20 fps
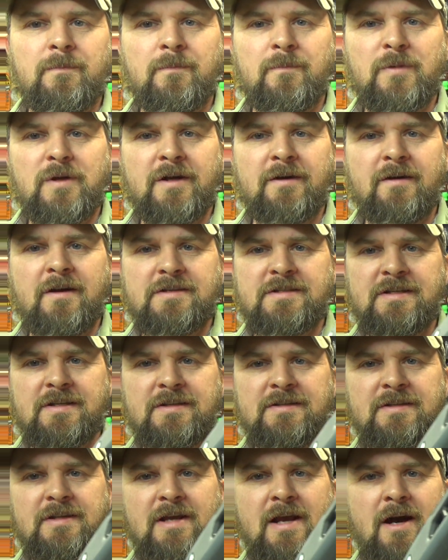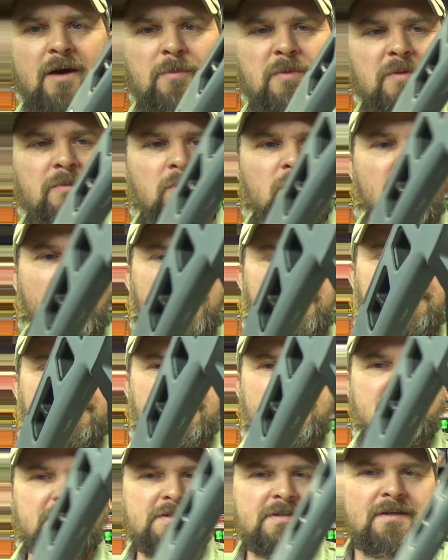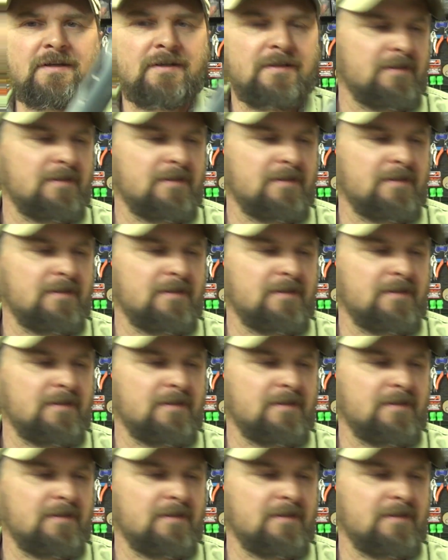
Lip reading: Be interesting to see how people like this.